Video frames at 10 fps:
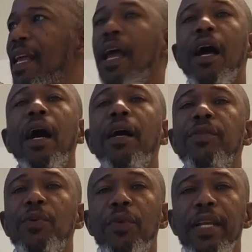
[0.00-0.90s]
to? Uh,
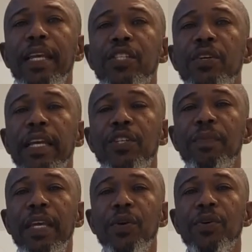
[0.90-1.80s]
the money is going to
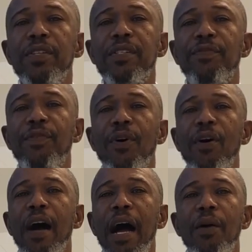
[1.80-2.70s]
be used
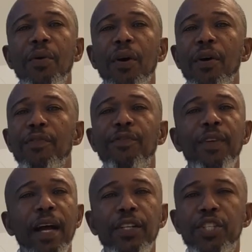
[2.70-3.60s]
for our
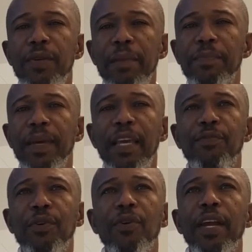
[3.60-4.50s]
field trip.
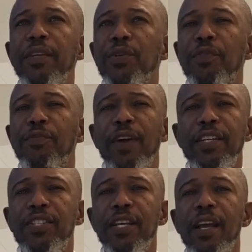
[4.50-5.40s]
If we're going to the
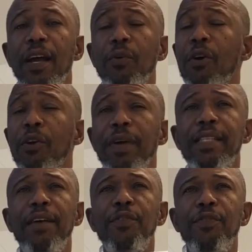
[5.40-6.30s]
French, we
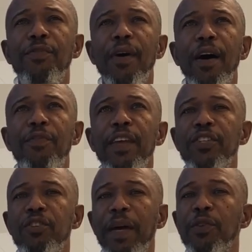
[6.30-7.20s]
always have a, a
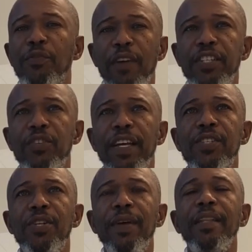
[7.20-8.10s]
field trip at the French
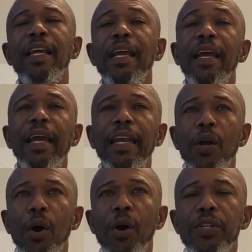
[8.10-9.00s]
restaurant.
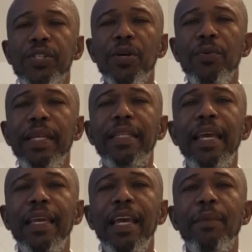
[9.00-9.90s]
And also, we're
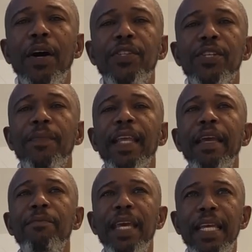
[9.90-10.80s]
thinking about
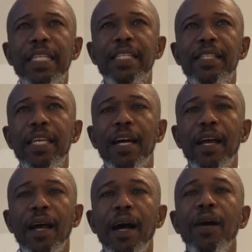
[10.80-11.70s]
something big this year.
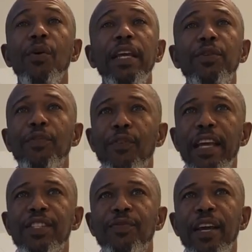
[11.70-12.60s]
Uh, going to
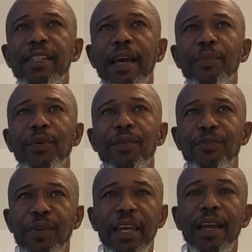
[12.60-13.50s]
France, for example.
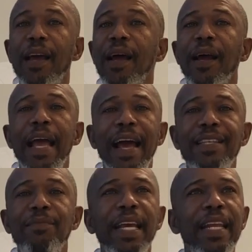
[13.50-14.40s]
If we
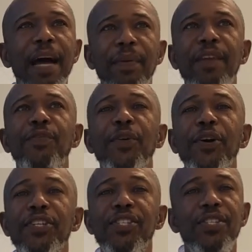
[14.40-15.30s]
guys make it happen
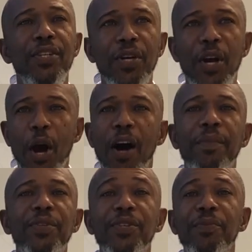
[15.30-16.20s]
for us, you
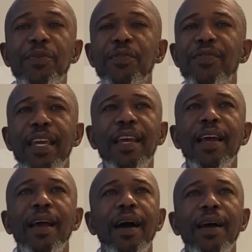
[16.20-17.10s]
come to the movie,
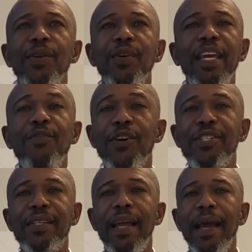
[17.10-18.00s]
uh, you give
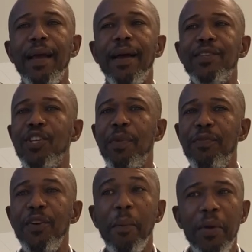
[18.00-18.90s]
us like uh, some
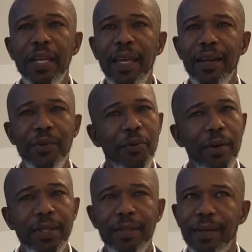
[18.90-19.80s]
of your money. We don't
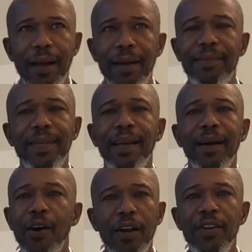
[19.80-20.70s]
want um,
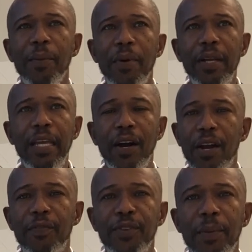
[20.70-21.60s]
all your money,
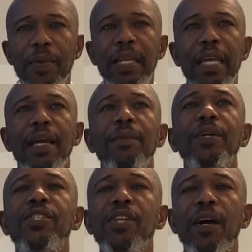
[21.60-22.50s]
all of your money,
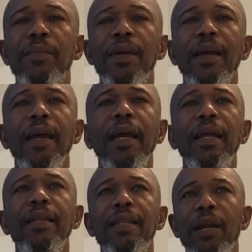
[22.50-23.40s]
but some.
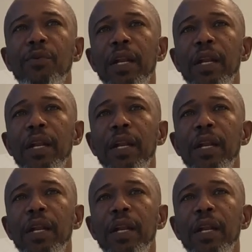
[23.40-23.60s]
And that